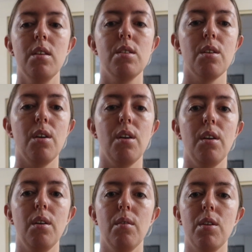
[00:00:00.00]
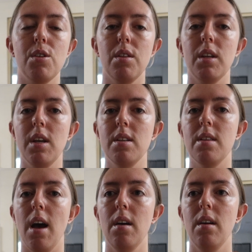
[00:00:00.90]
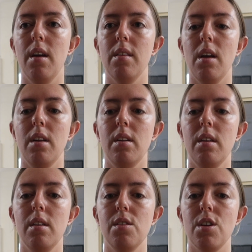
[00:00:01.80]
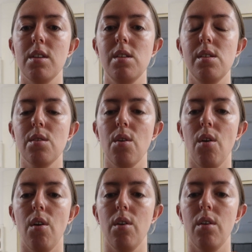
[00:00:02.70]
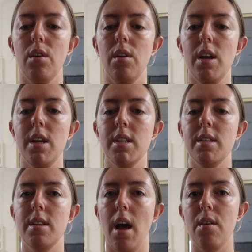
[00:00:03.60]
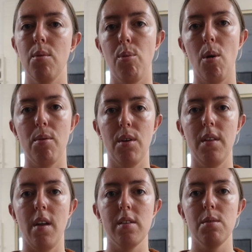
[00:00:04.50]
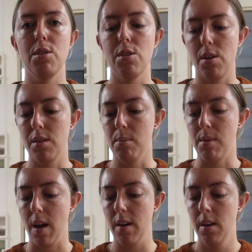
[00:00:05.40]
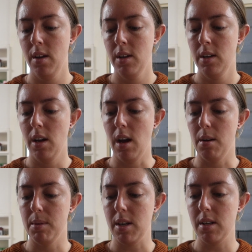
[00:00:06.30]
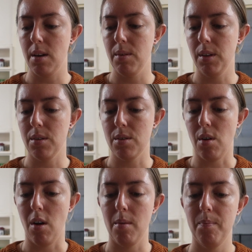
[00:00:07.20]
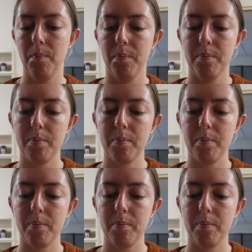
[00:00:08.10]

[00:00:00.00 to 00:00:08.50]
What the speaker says: So we showed the kids that, and then Jesse's got his Nana and Papa in there, so we showed them that. They just had a really good time